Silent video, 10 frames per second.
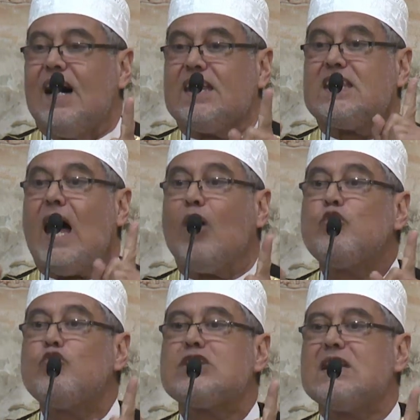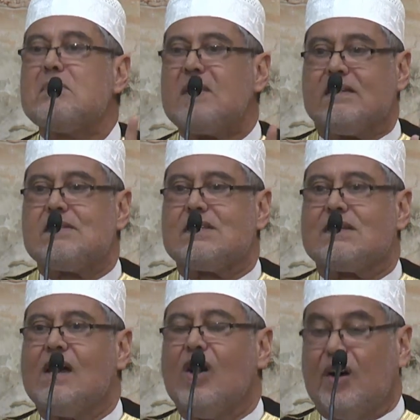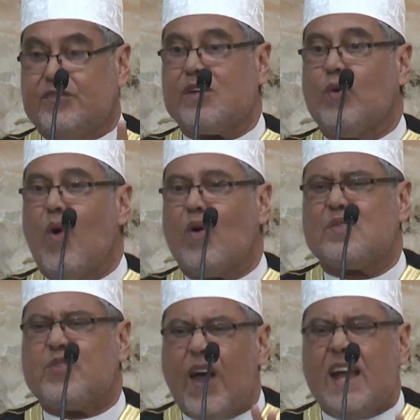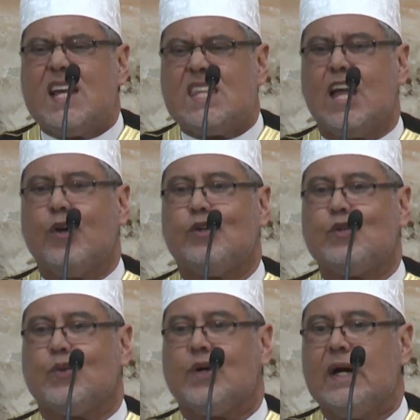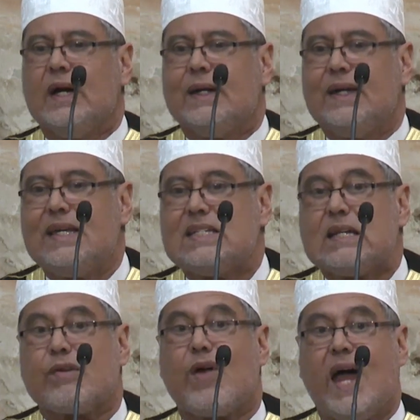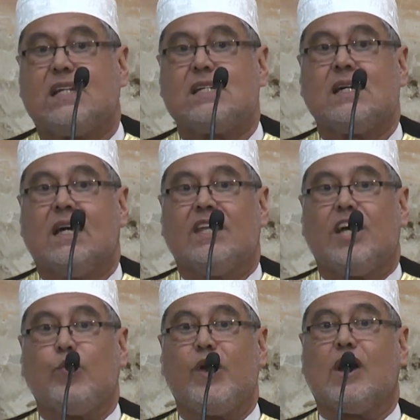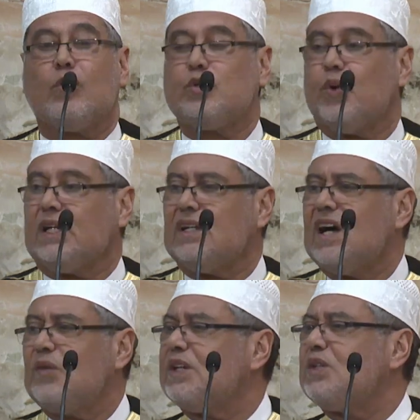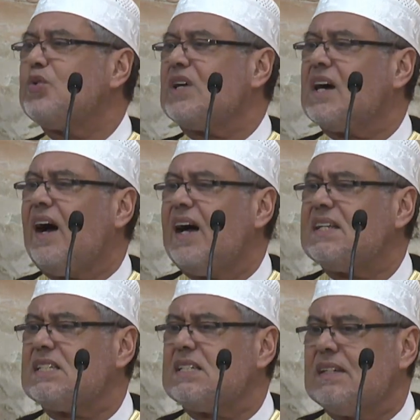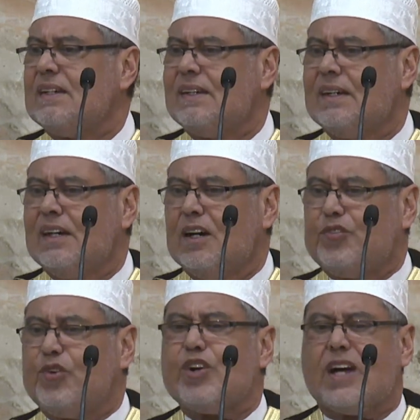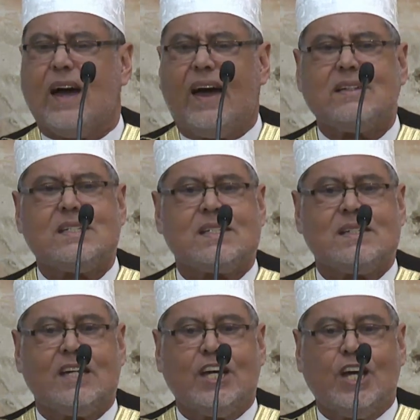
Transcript: 1,000 months of reward for anything we do. Is it right that we go to Allah with 2 rak'ats, 4 rak'ats?